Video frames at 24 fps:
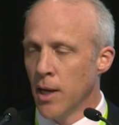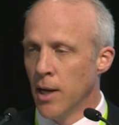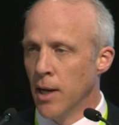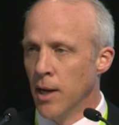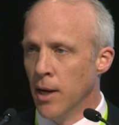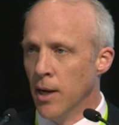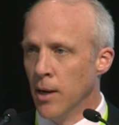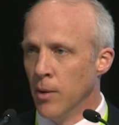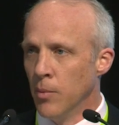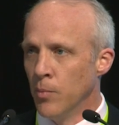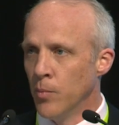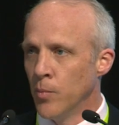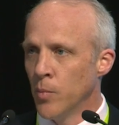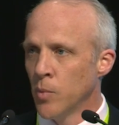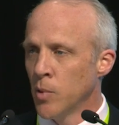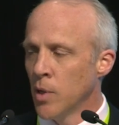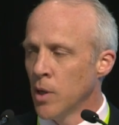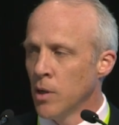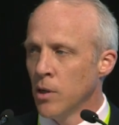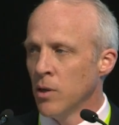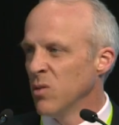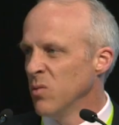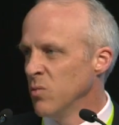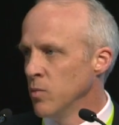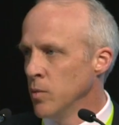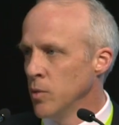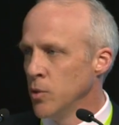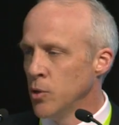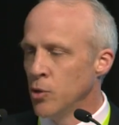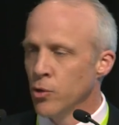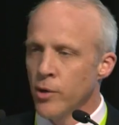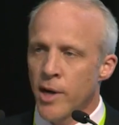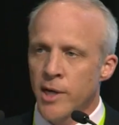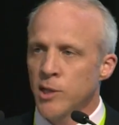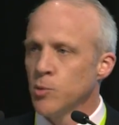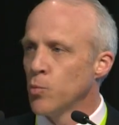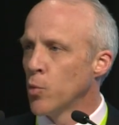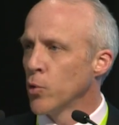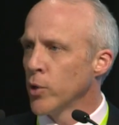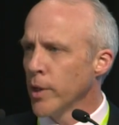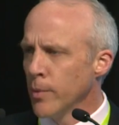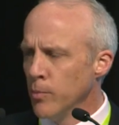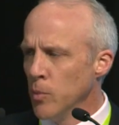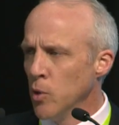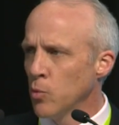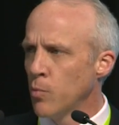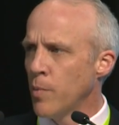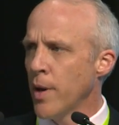um, uh, you're
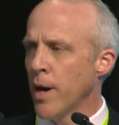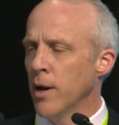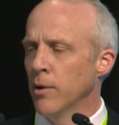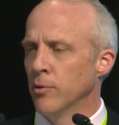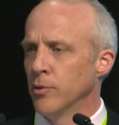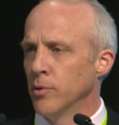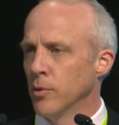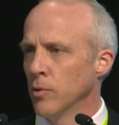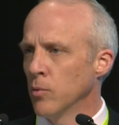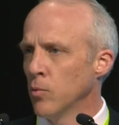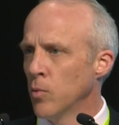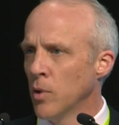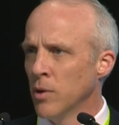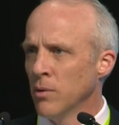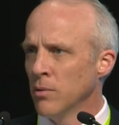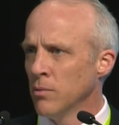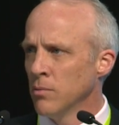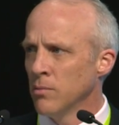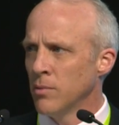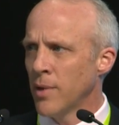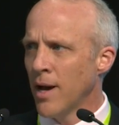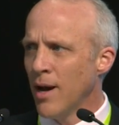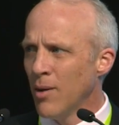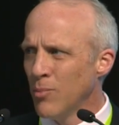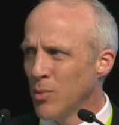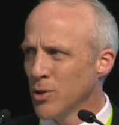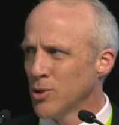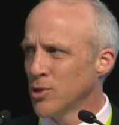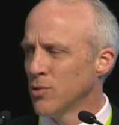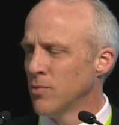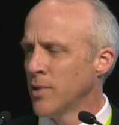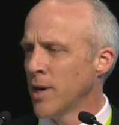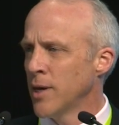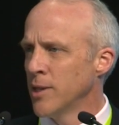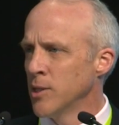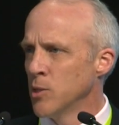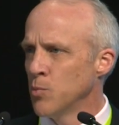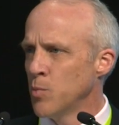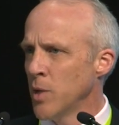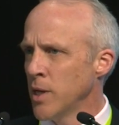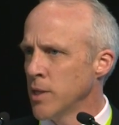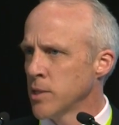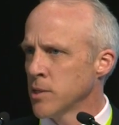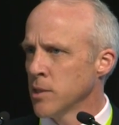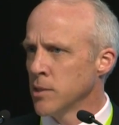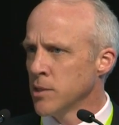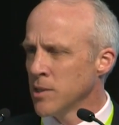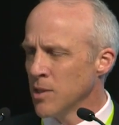exporting milk powder. Well, how much of that is
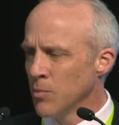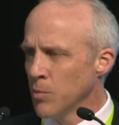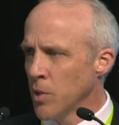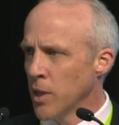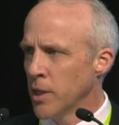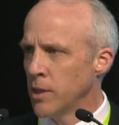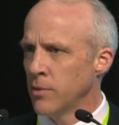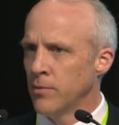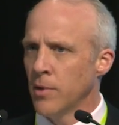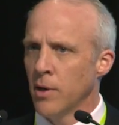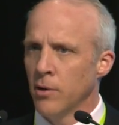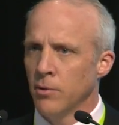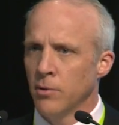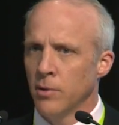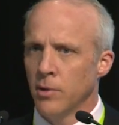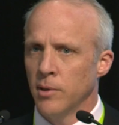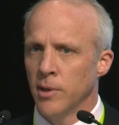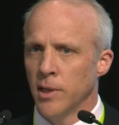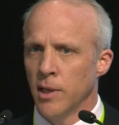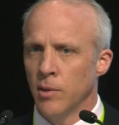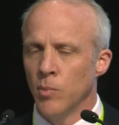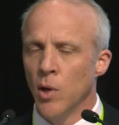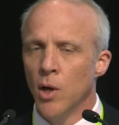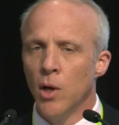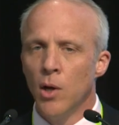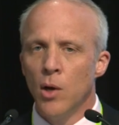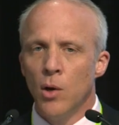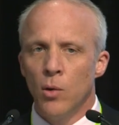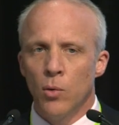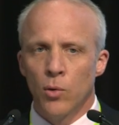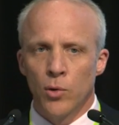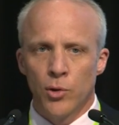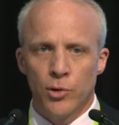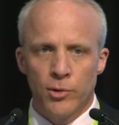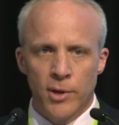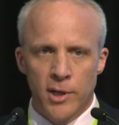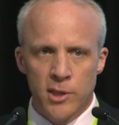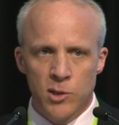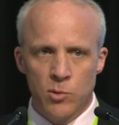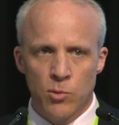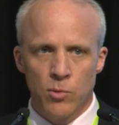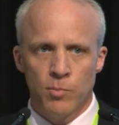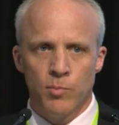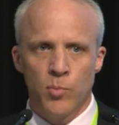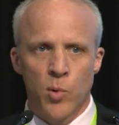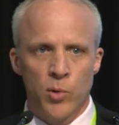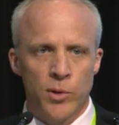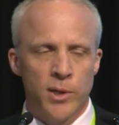based on some kind of health claim? Or you're
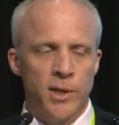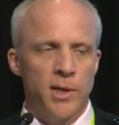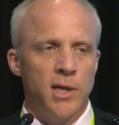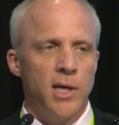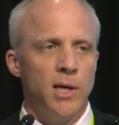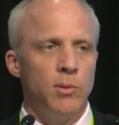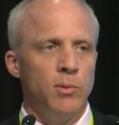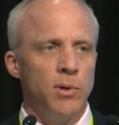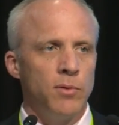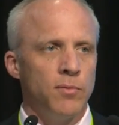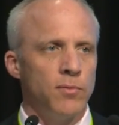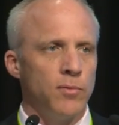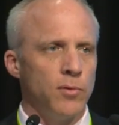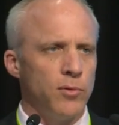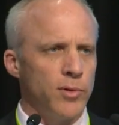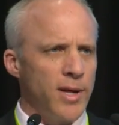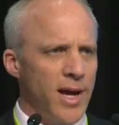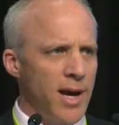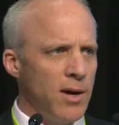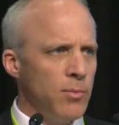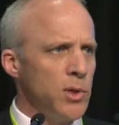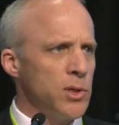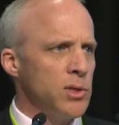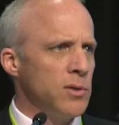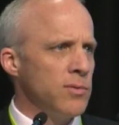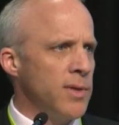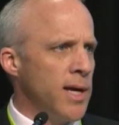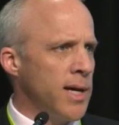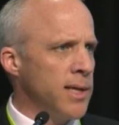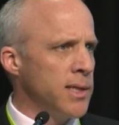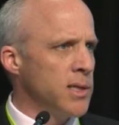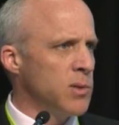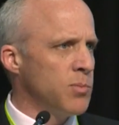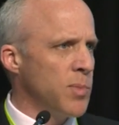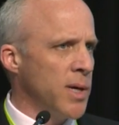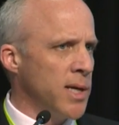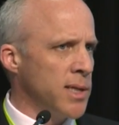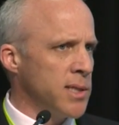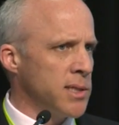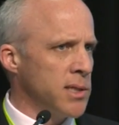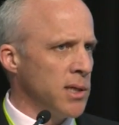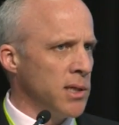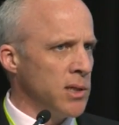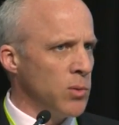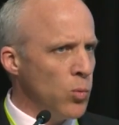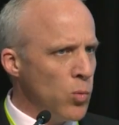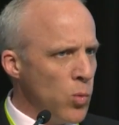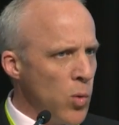exporting kiwi fruit. How much of that is based
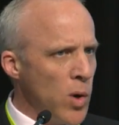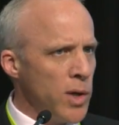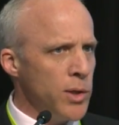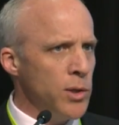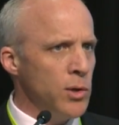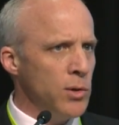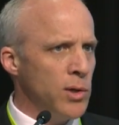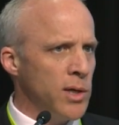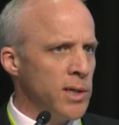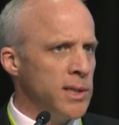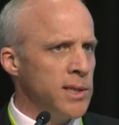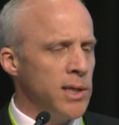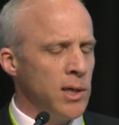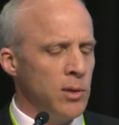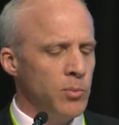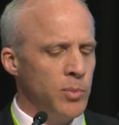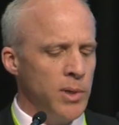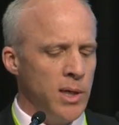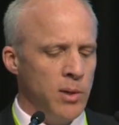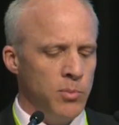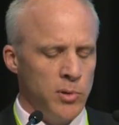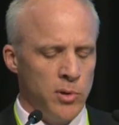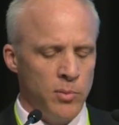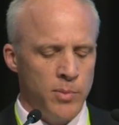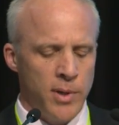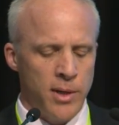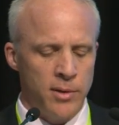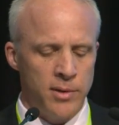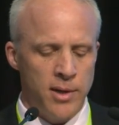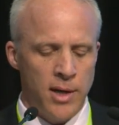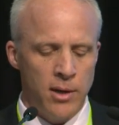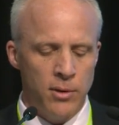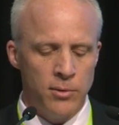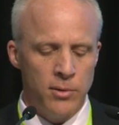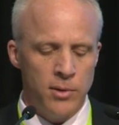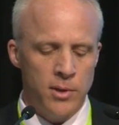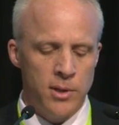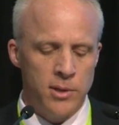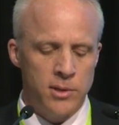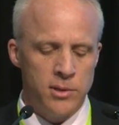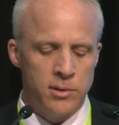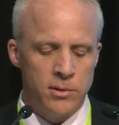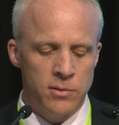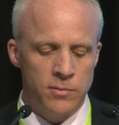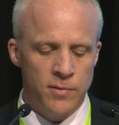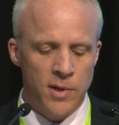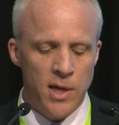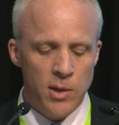on what you can tell people about the
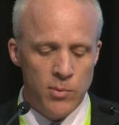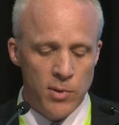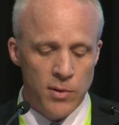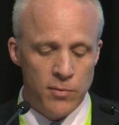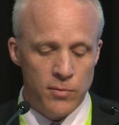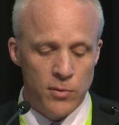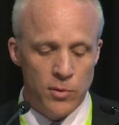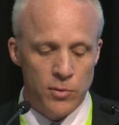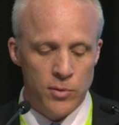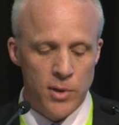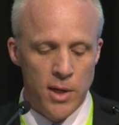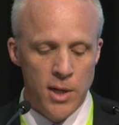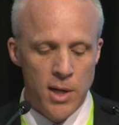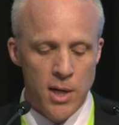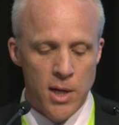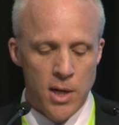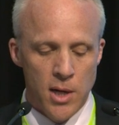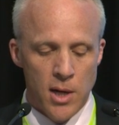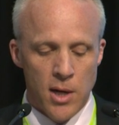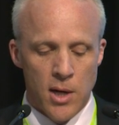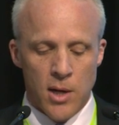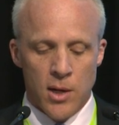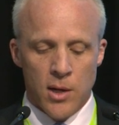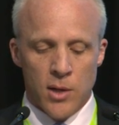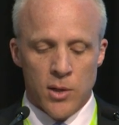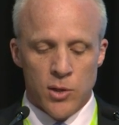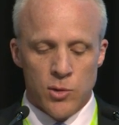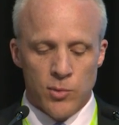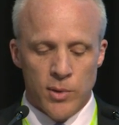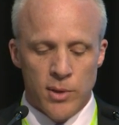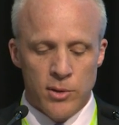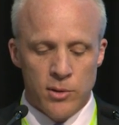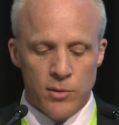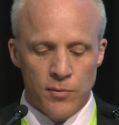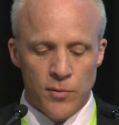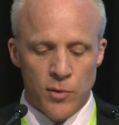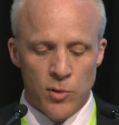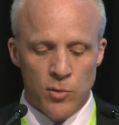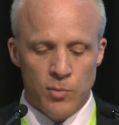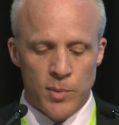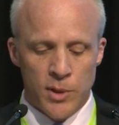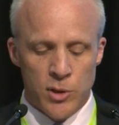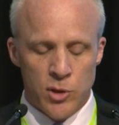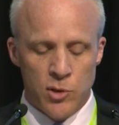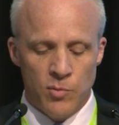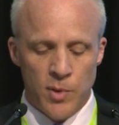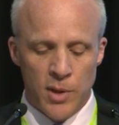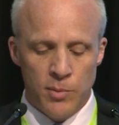healthiness of kiwi fruit? So we interviewed a
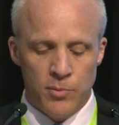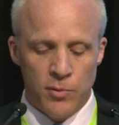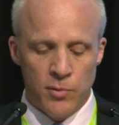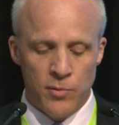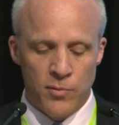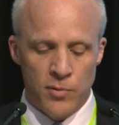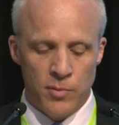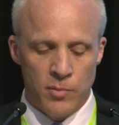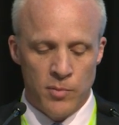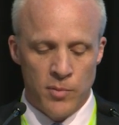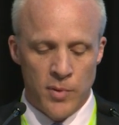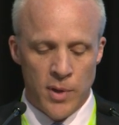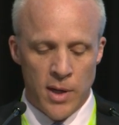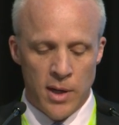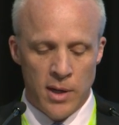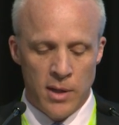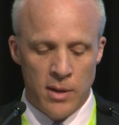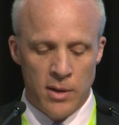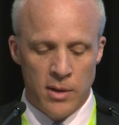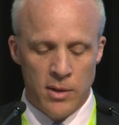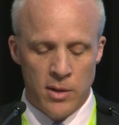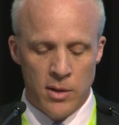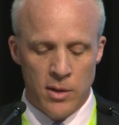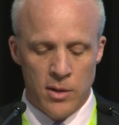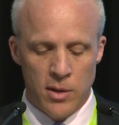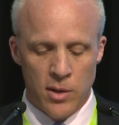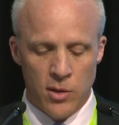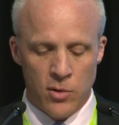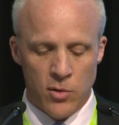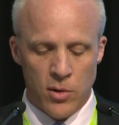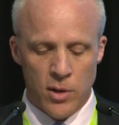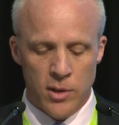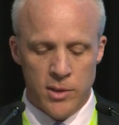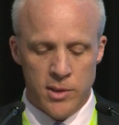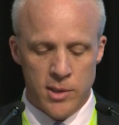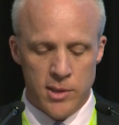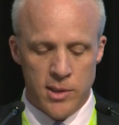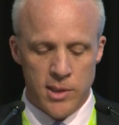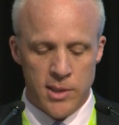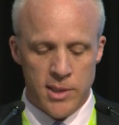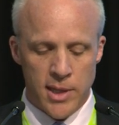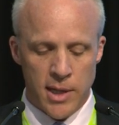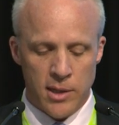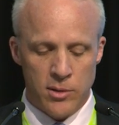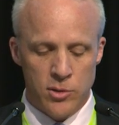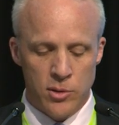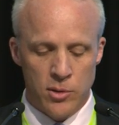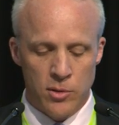bunch of people from uh, across the
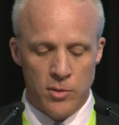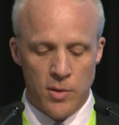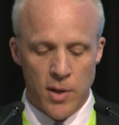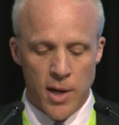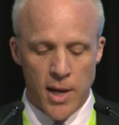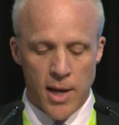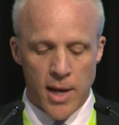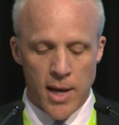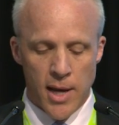sector